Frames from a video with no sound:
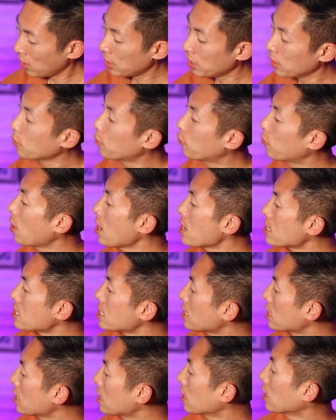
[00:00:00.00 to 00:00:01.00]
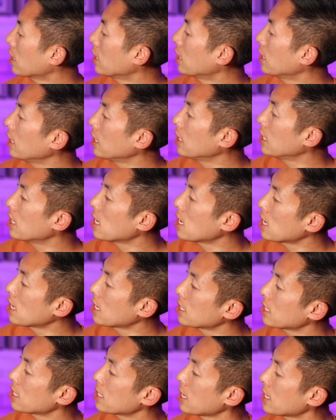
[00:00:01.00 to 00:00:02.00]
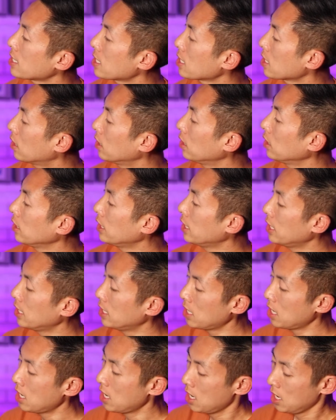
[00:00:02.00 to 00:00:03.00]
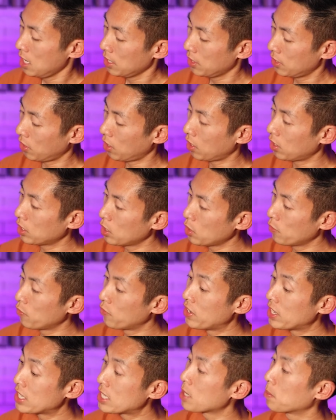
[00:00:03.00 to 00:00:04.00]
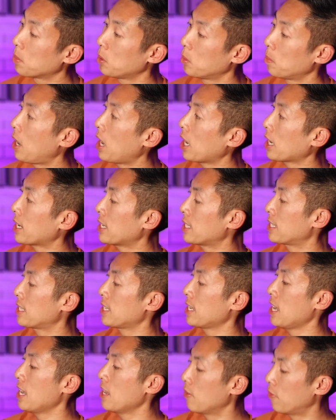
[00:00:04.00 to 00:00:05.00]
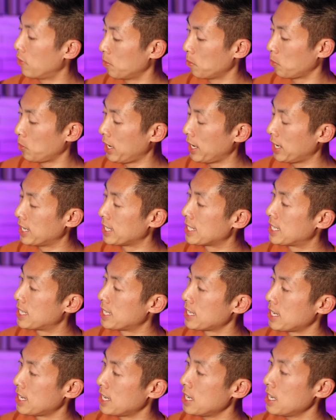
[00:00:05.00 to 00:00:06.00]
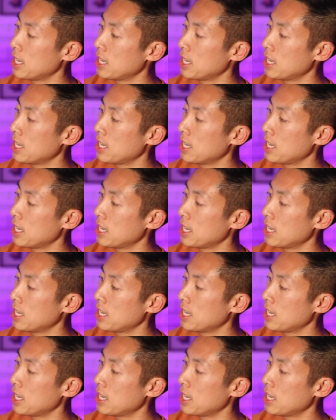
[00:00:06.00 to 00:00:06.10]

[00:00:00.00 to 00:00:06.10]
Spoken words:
right, on the front, it is nice and clean. There are no visible pockets from what I can see.